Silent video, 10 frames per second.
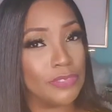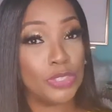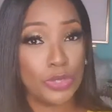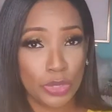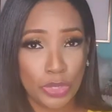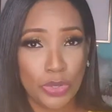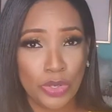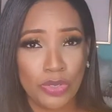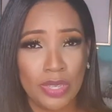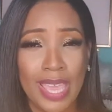Don't
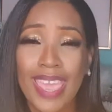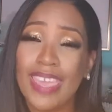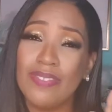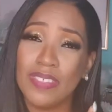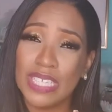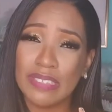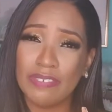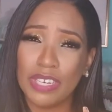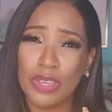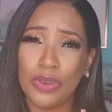know? In this
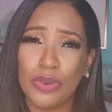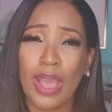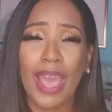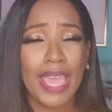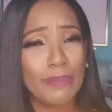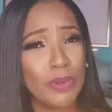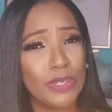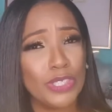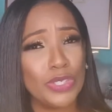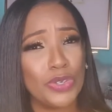video, I am going to
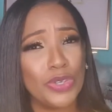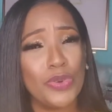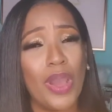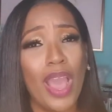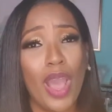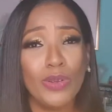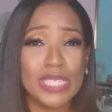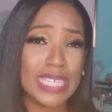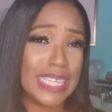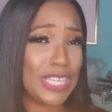show you how to
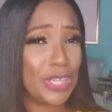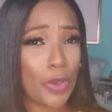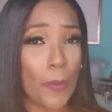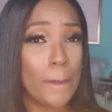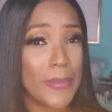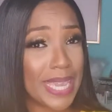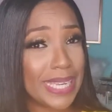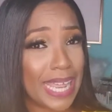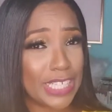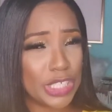clean your mink
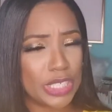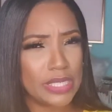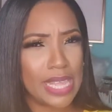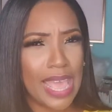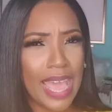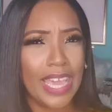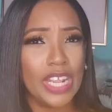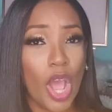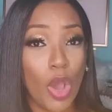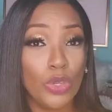lashes and
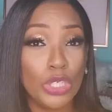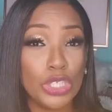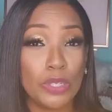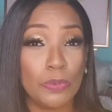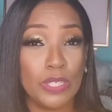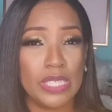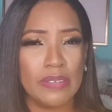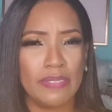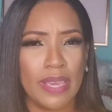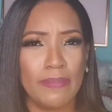how you should preserve
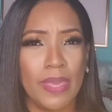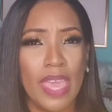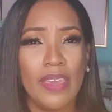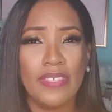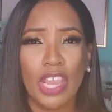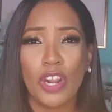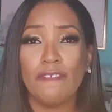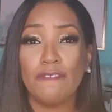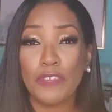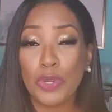them. There are a
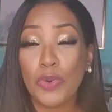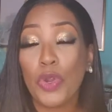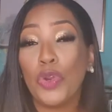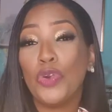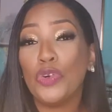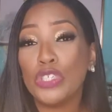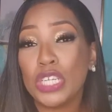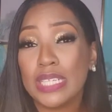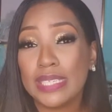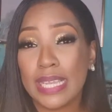few
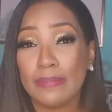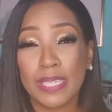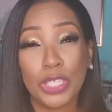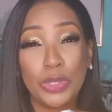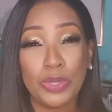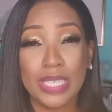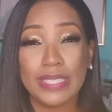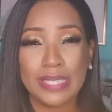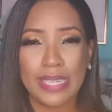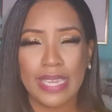crucial steps that you need to
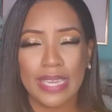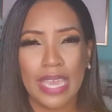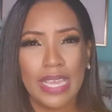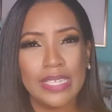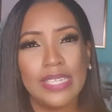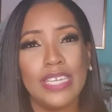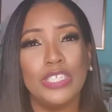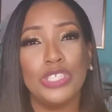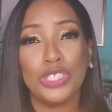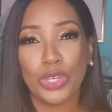take to
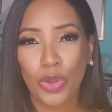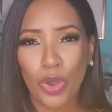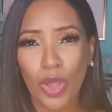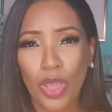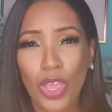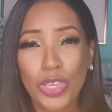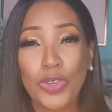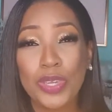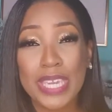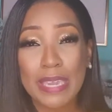ensure
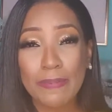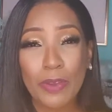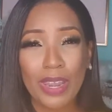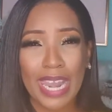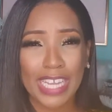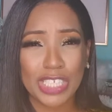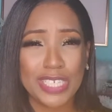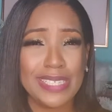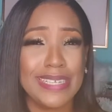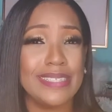you keep your lashes
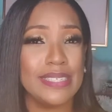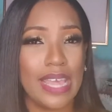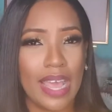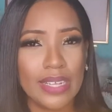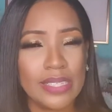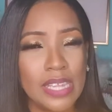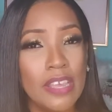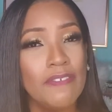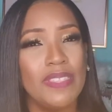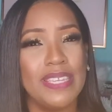intact
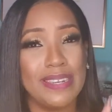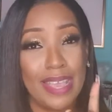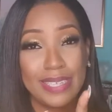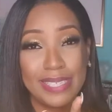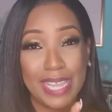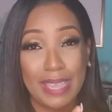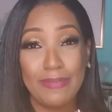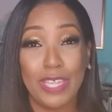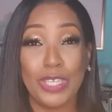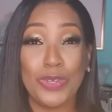for the next time
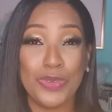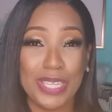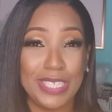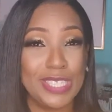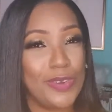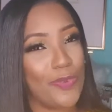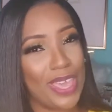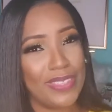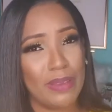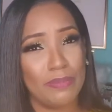that you need to wear
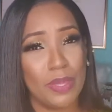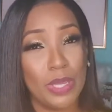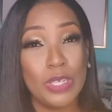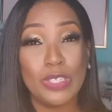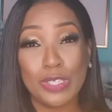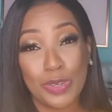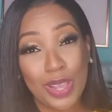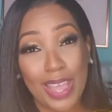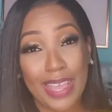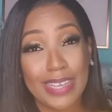them. So
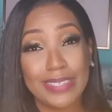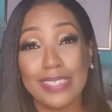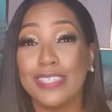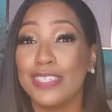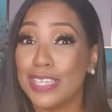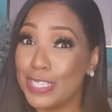guys, stay